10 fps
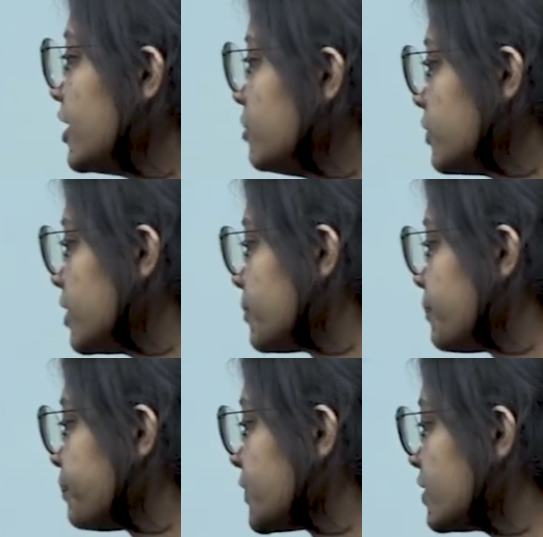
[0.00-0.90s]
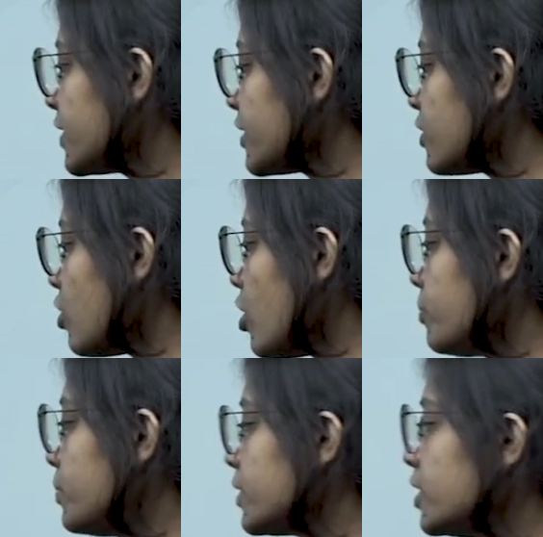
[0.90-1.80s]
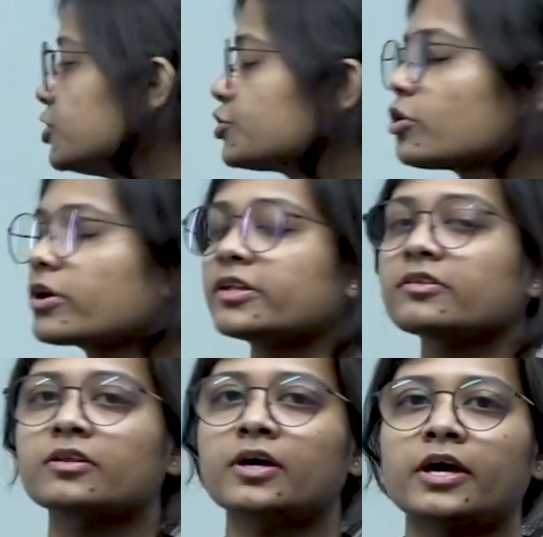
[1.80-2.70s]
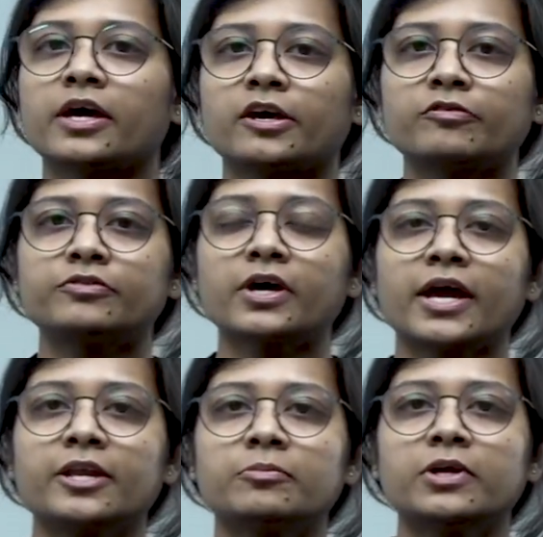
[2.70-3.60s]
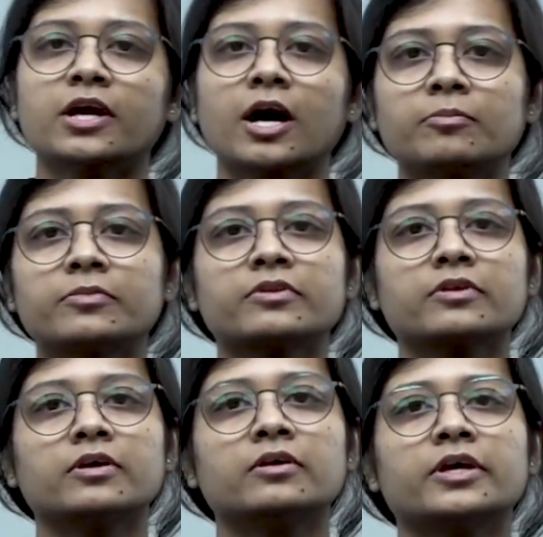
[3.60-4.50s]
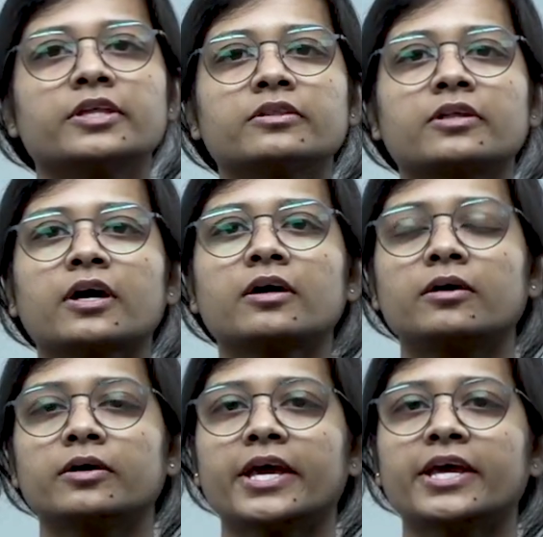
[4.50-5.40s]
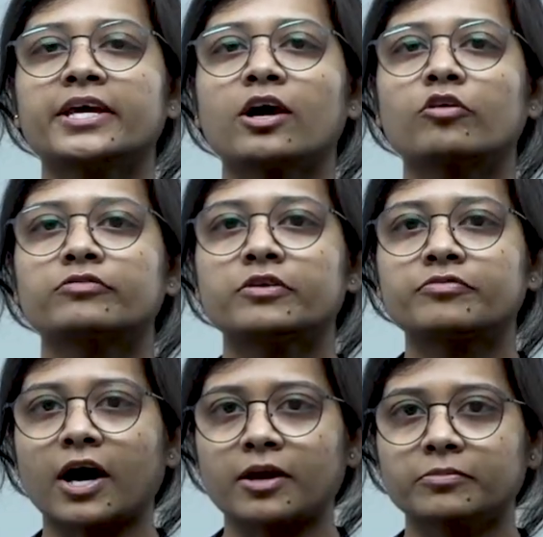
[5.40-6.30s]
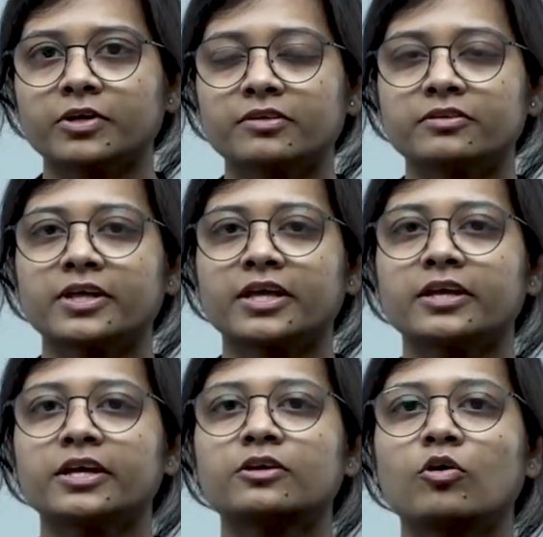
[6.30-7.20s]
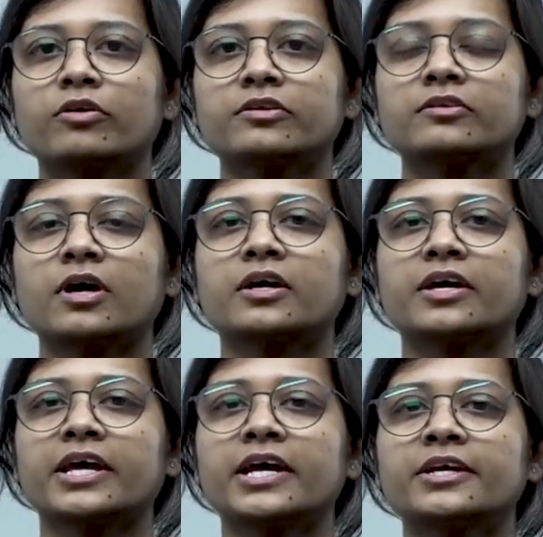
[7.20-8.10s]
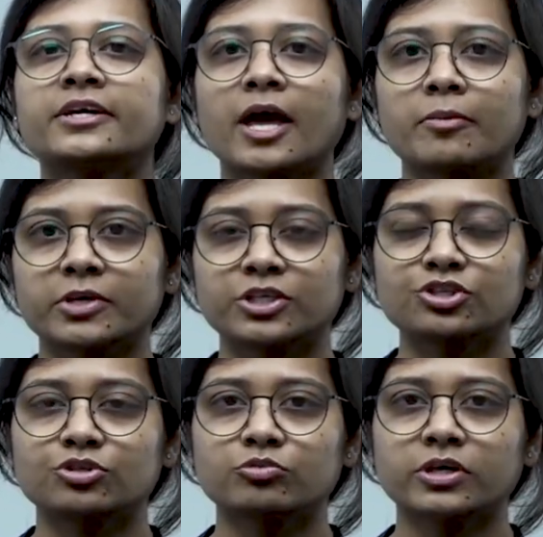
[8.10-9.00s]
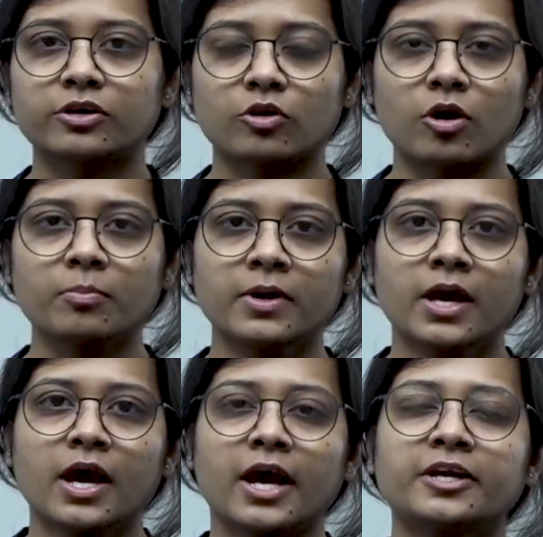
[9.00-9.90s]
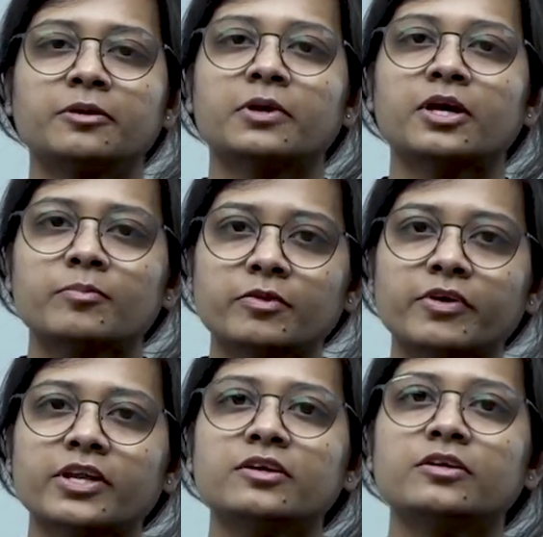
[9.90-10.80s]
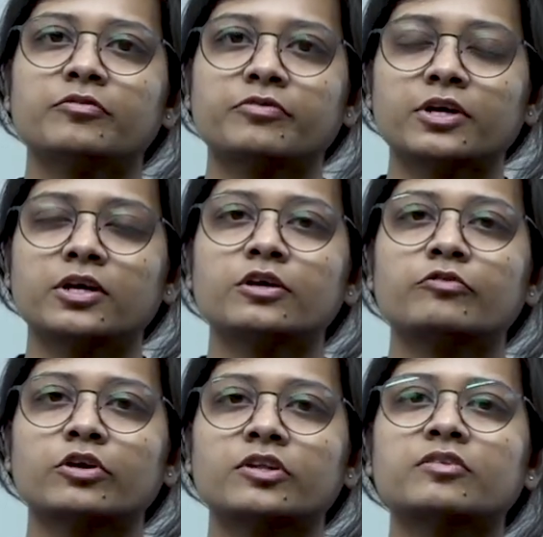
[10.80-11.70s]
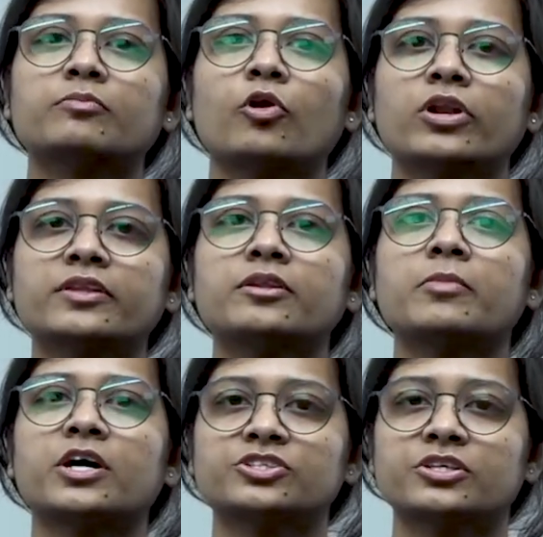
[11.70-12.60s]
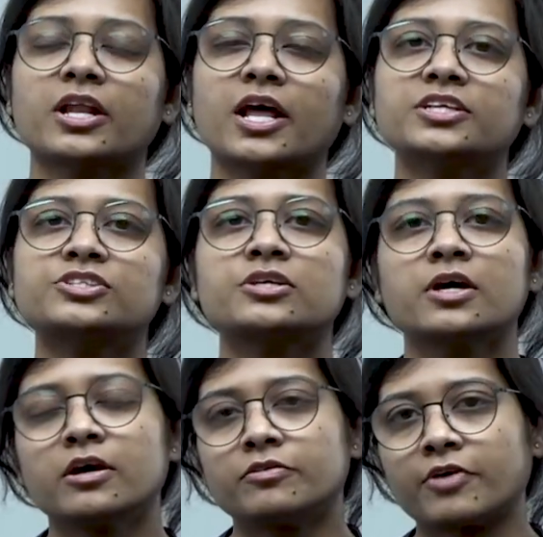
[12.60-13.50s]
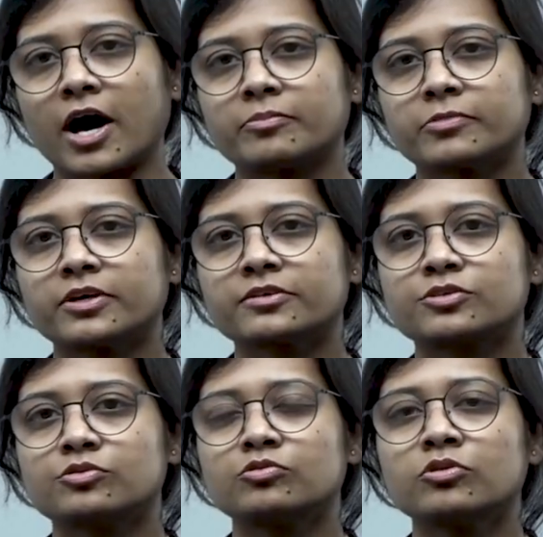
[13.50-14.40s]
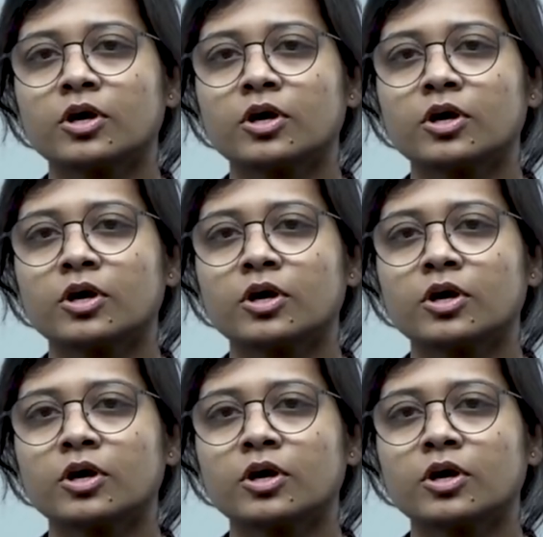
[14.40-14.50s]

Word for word: animal. Then crop insurance. If the animal comes uh, in the uh, area of the farmers, then it causes a great damage to the crop, and it becomes very difficult for the small and the marginalized farmers to